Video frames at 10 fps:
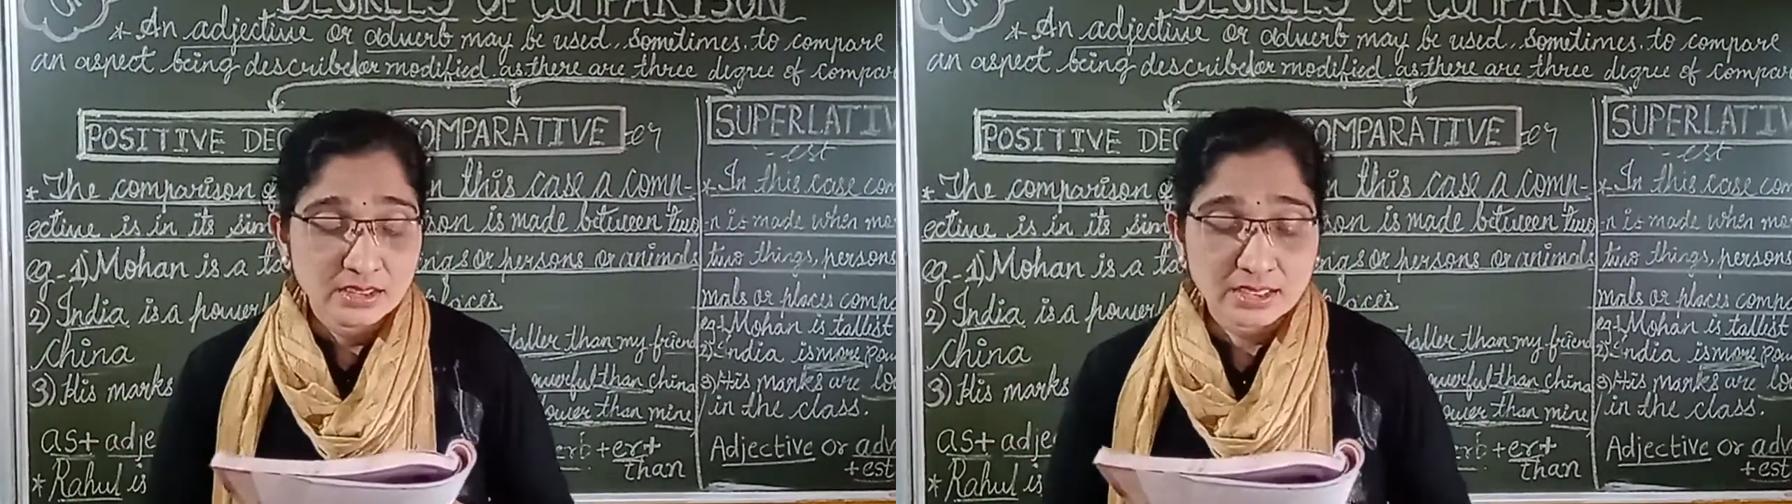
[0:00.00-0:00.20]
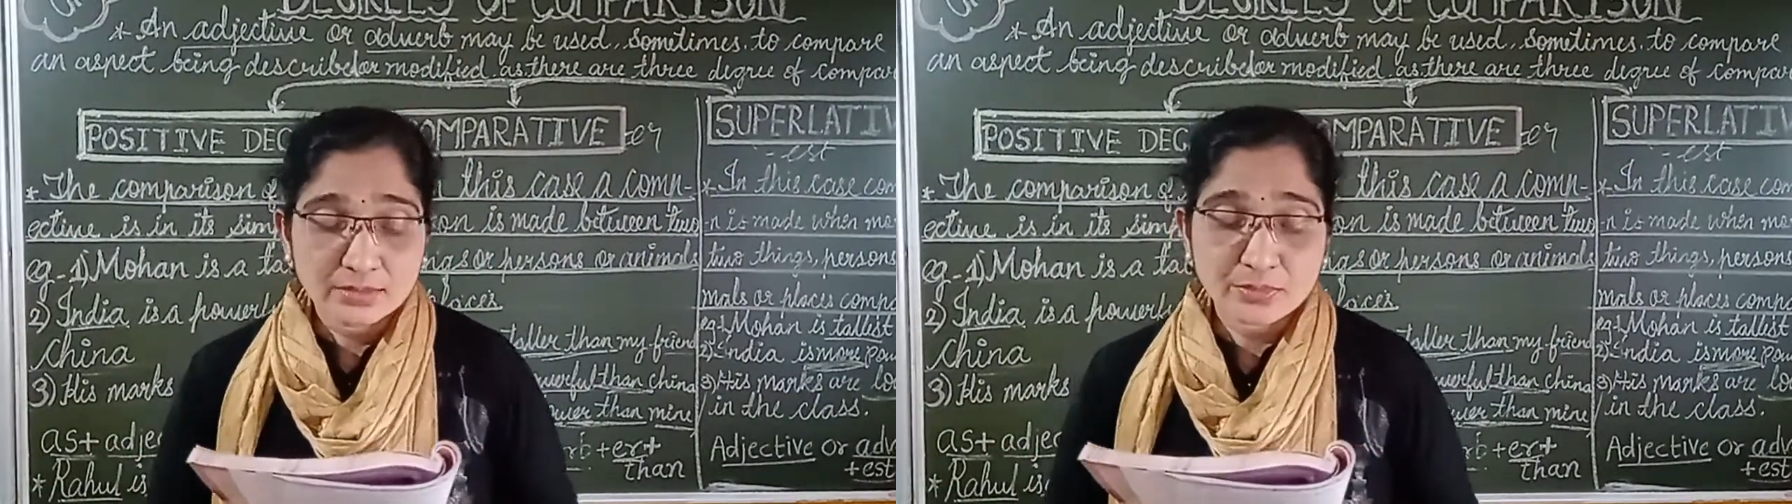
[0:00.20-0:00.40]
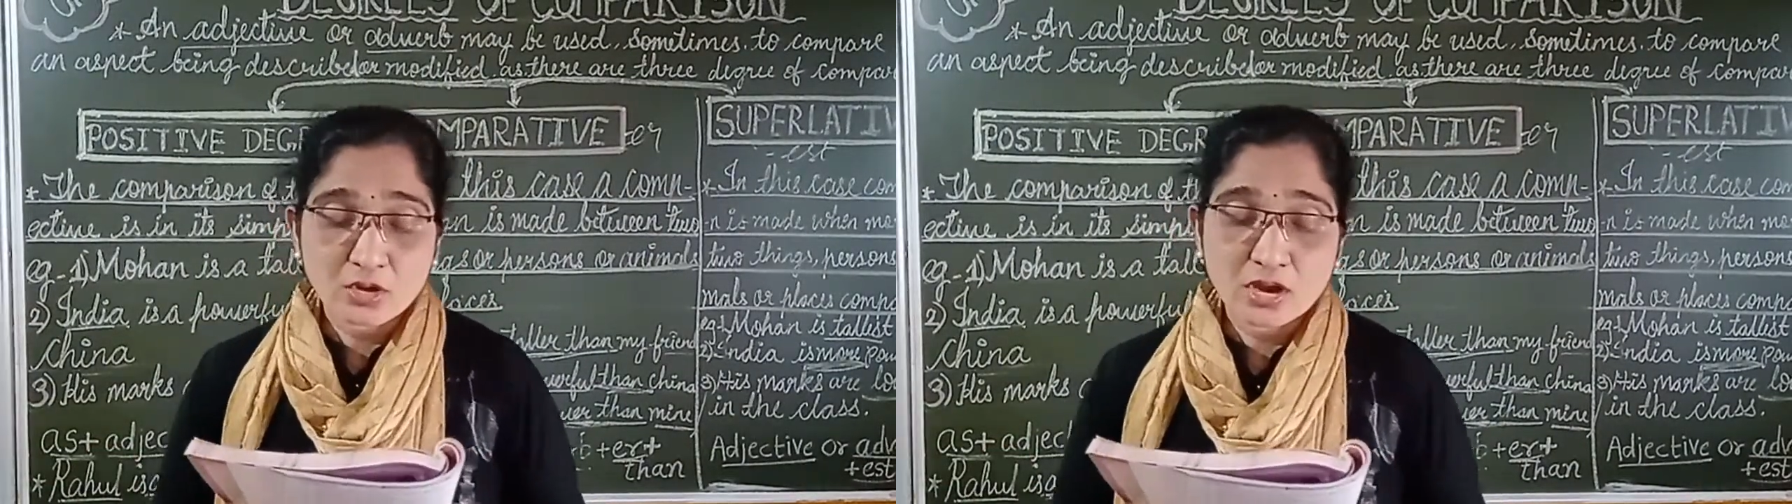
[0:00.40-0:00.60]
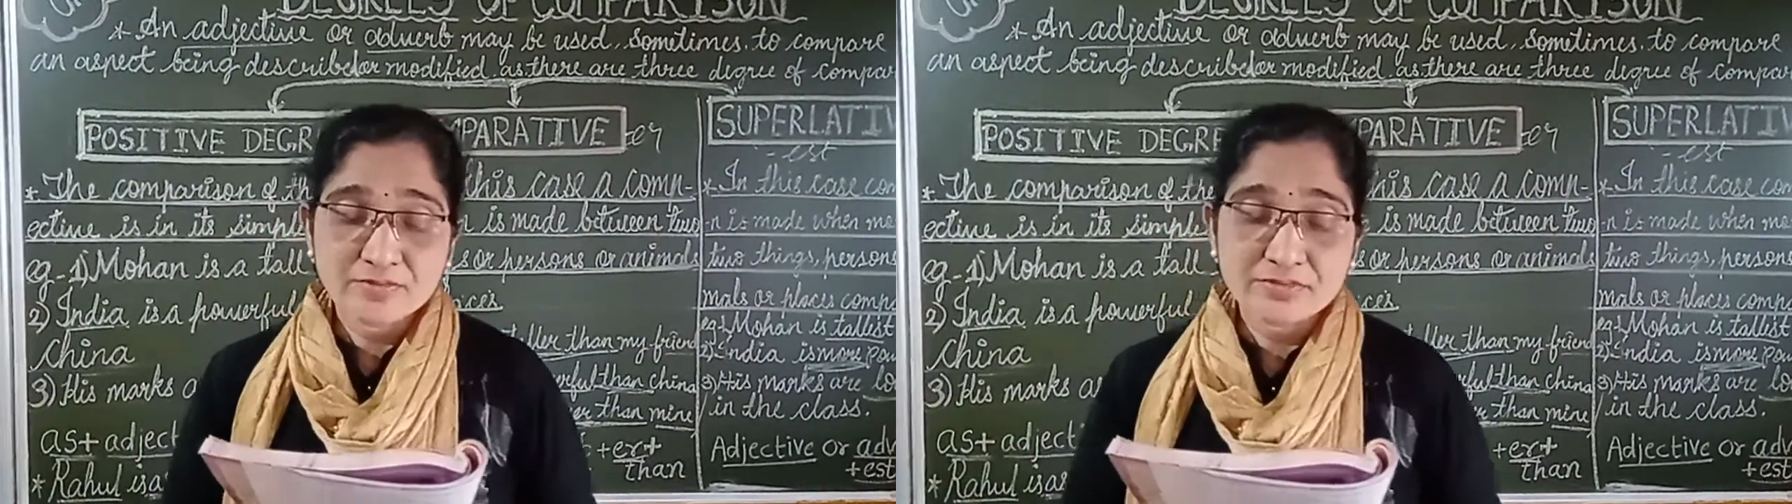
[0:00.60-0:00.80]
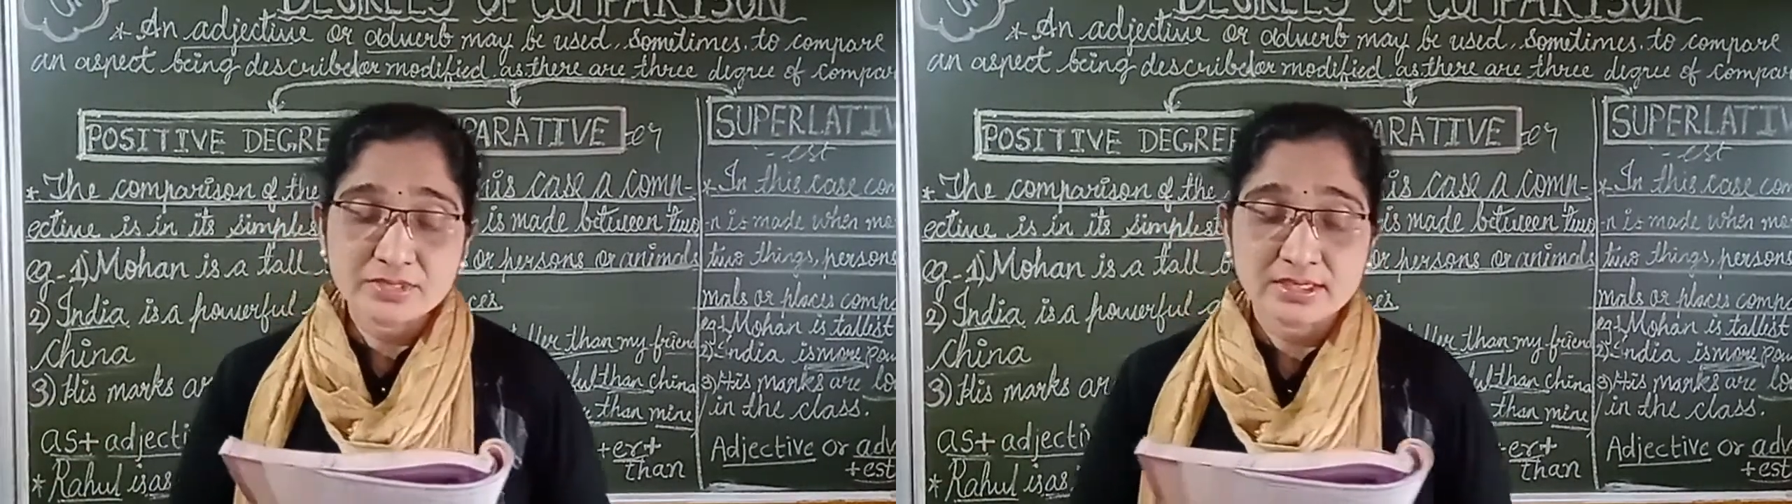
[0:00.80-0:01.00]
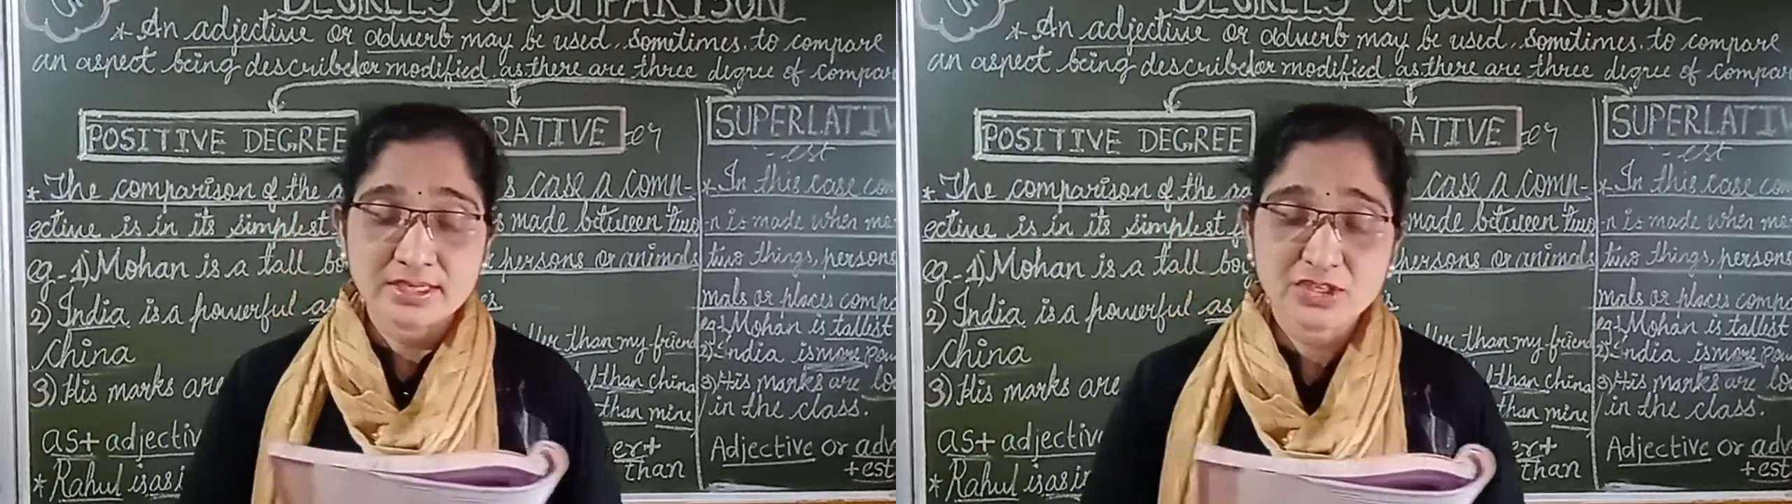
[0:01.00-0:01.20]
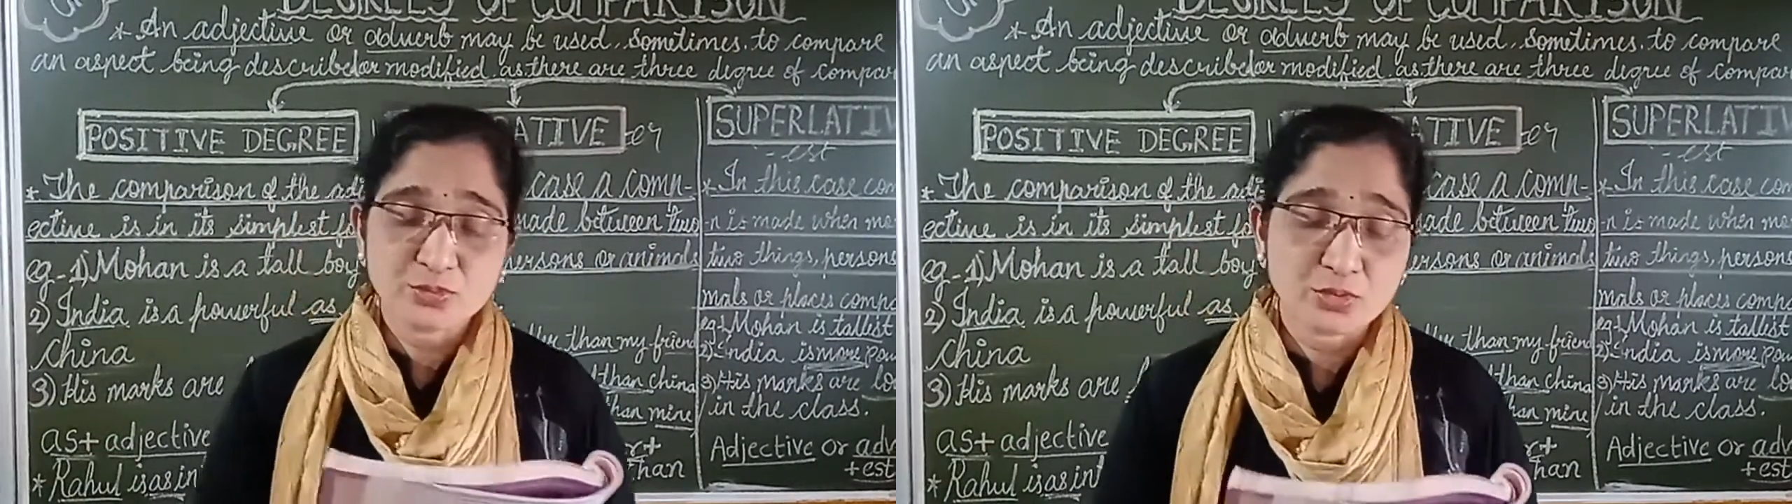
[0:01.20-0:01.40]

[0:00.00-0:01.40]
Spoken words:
And prompt, less